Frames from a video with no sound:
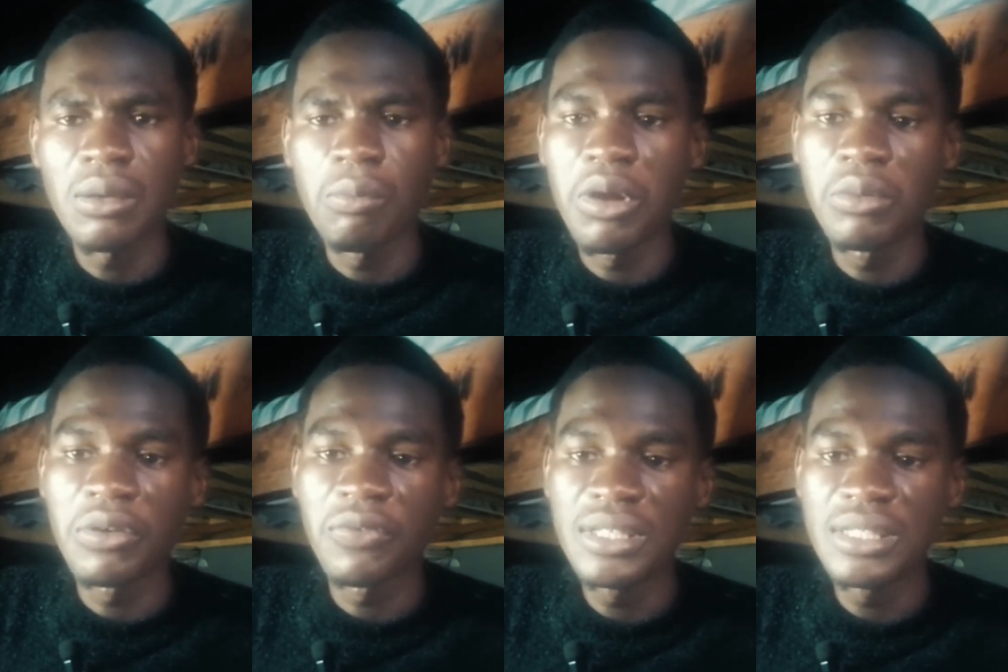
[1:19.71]

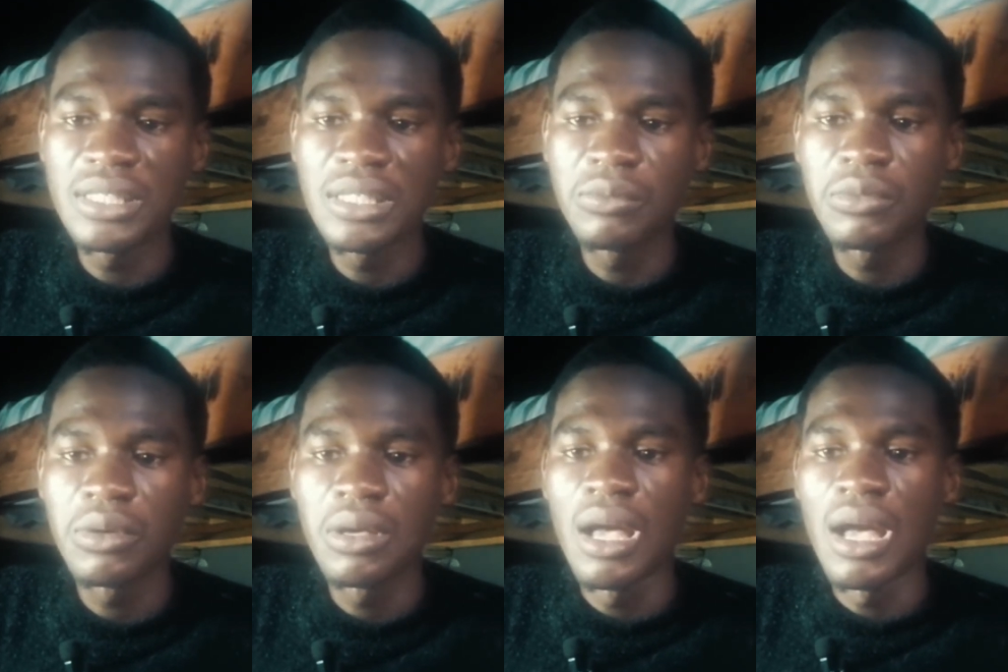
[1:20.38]
polymorphism,
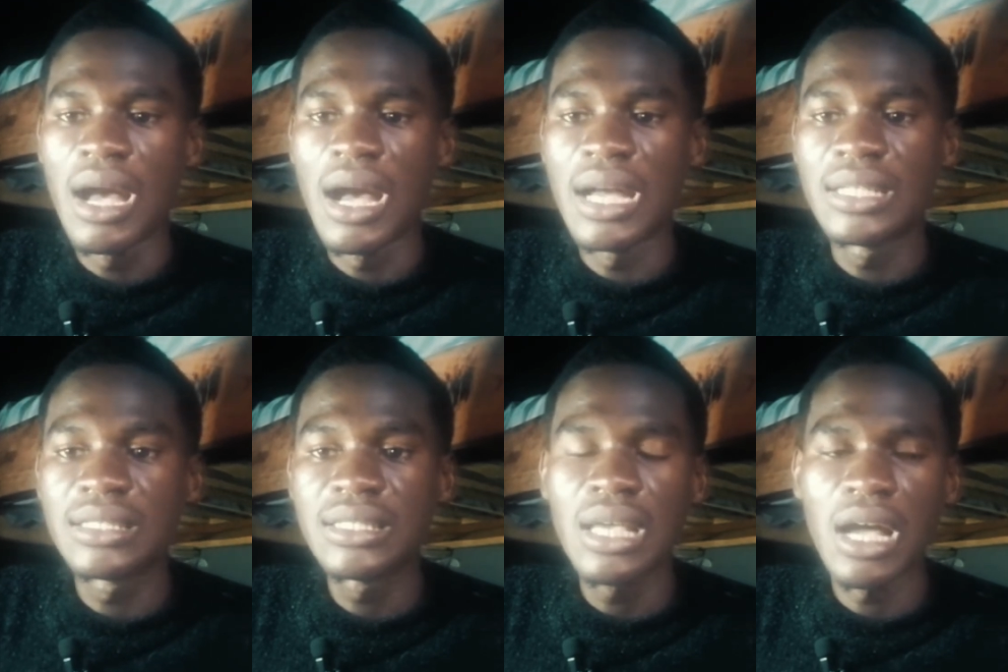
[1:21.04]

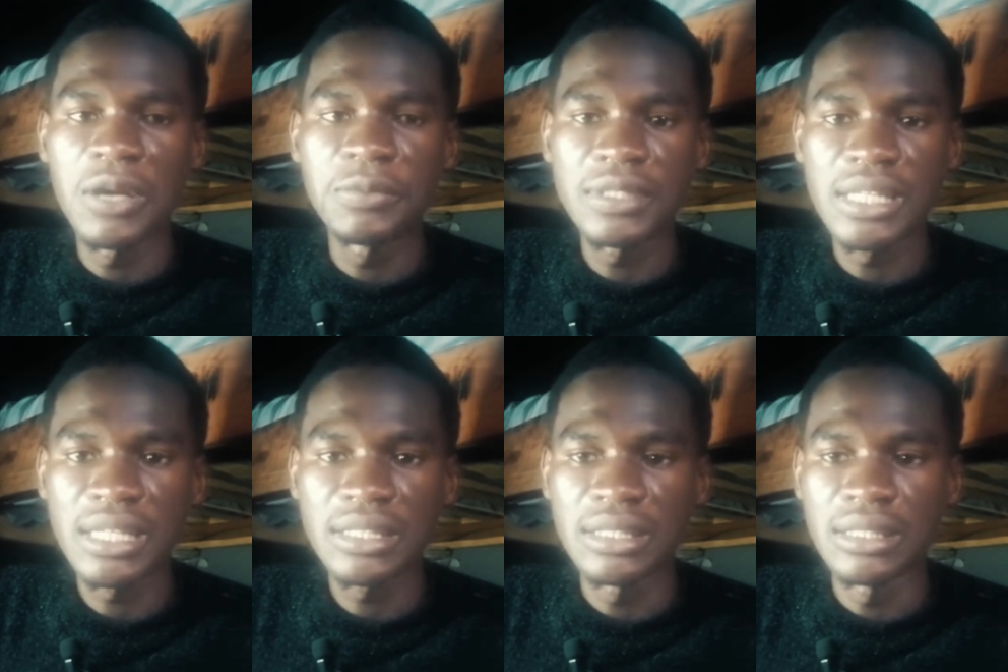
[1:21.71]
and
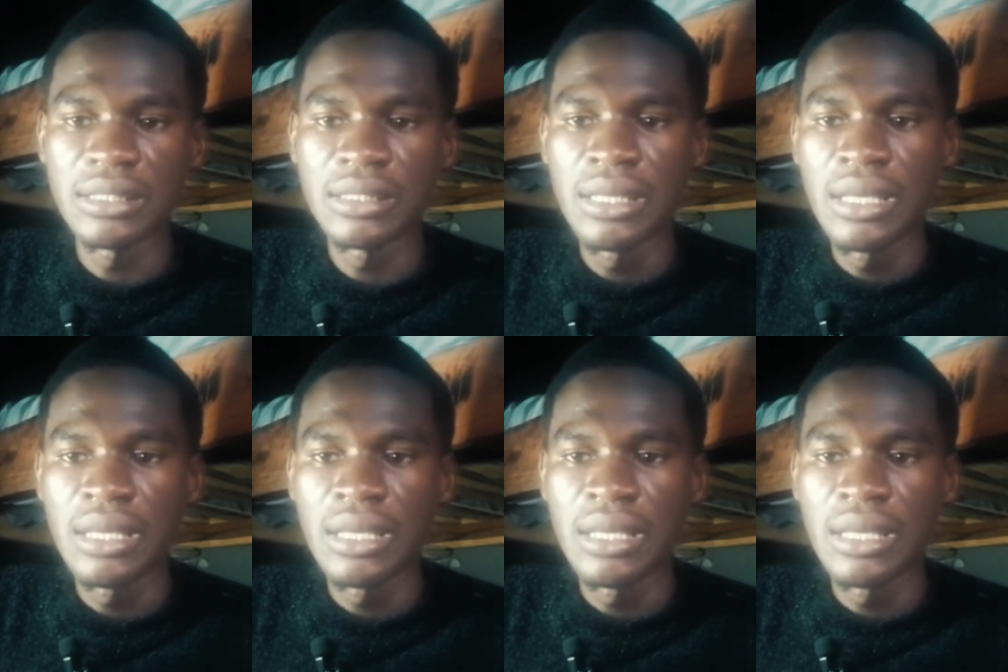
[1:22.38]
abstraction.